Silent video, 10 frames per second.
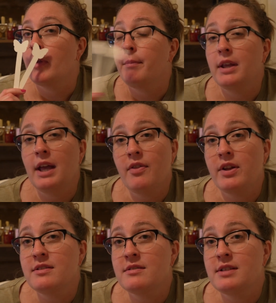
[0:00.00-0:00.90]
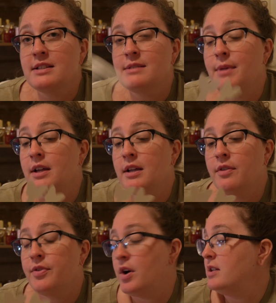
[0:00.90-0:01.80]
But yeah, that's
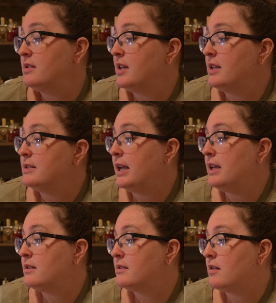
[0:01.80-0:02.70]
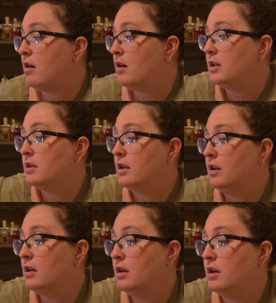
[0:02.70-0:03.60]
my thoughts and takes
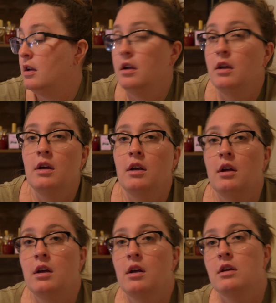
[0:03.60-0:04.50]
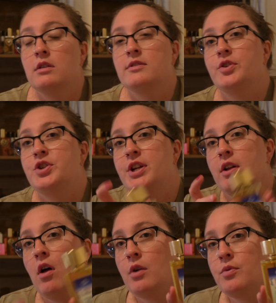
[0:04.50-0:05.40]
on Cerchi
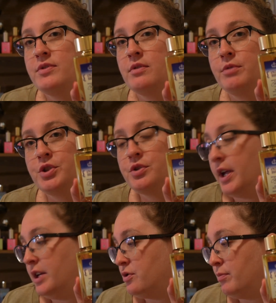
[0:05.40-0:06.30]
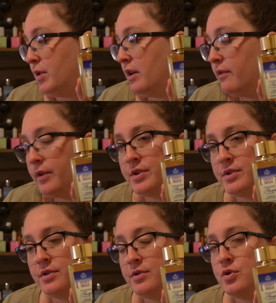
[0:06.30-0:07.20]
Nell'Aqua's Original Angel Bread
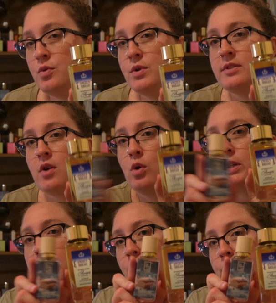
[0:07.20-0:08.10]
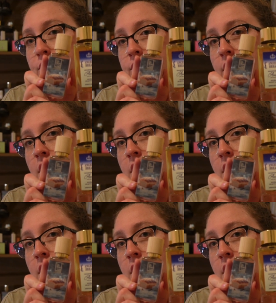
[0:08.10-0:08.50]
versus Dua's Holy Loaf.